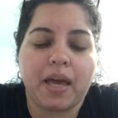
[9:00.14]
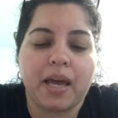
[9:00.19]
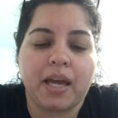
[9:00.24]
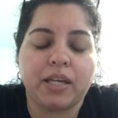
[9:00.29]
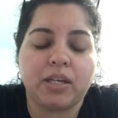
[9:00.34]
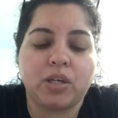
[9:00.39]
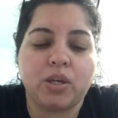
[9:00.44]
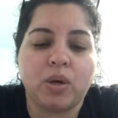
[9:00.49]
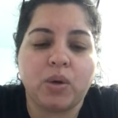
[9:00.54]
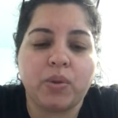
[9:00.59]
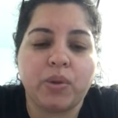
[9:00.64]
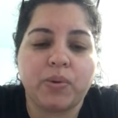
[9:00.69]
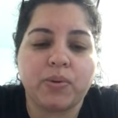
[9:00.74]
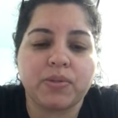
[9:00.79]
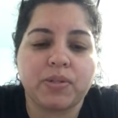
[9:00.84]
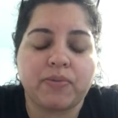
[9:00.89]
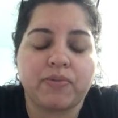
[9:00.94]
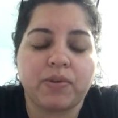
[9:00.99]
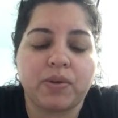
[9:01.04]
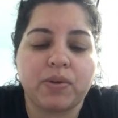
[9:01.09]
I know there
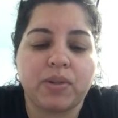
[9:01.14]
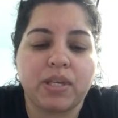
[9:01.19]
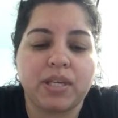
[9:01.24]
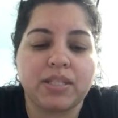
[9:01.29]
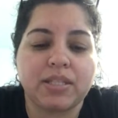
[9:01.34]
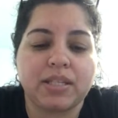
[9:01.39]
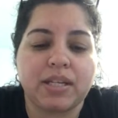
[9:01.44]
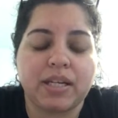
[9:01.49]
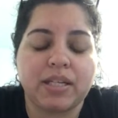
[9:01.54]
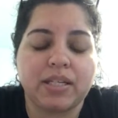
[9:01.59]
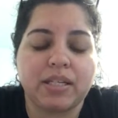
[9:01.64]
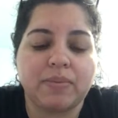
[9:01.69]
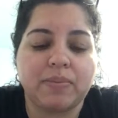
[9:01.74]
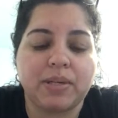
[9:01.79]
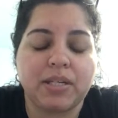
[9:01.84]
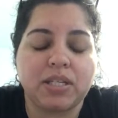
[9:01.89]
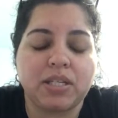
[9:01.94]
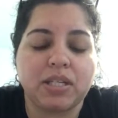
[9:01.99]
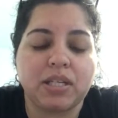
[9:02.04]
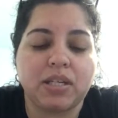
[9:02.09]
was a few things that I did
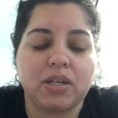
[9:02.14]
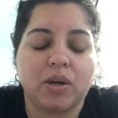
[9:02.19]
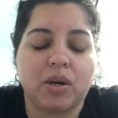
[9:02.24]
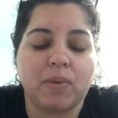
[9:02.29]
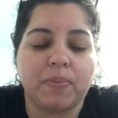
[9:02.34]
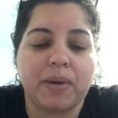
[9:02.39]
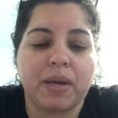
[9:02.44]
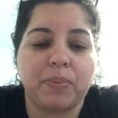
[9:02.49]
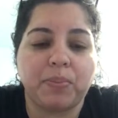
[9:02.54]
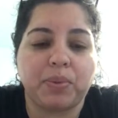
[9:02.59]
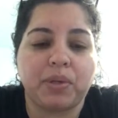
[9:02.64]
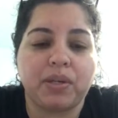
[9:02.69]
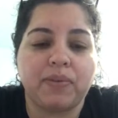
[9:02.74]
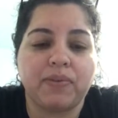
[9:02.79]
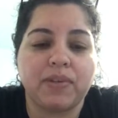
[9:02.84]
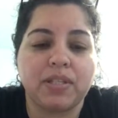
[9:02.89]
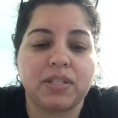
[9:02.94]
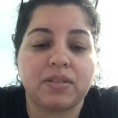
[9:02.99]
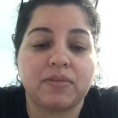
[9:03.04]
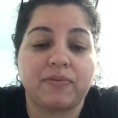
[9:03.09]
mention on my
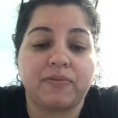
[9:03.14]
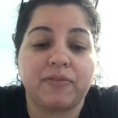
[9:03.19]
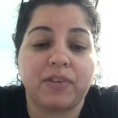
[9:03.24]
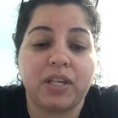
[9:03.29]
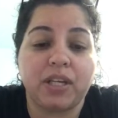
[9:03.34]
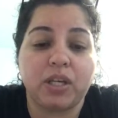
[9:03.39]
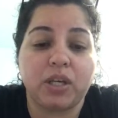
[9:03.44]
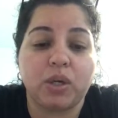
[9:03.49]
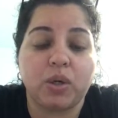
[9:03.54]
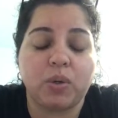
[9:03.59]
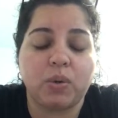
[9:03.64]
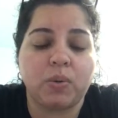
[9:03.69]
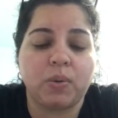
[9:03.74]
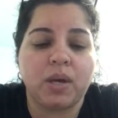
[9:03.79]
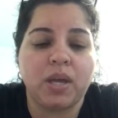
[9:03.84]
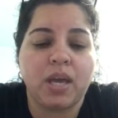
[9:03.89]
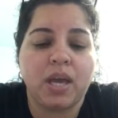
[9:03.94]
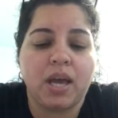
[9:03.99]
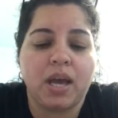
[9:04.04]
previous video,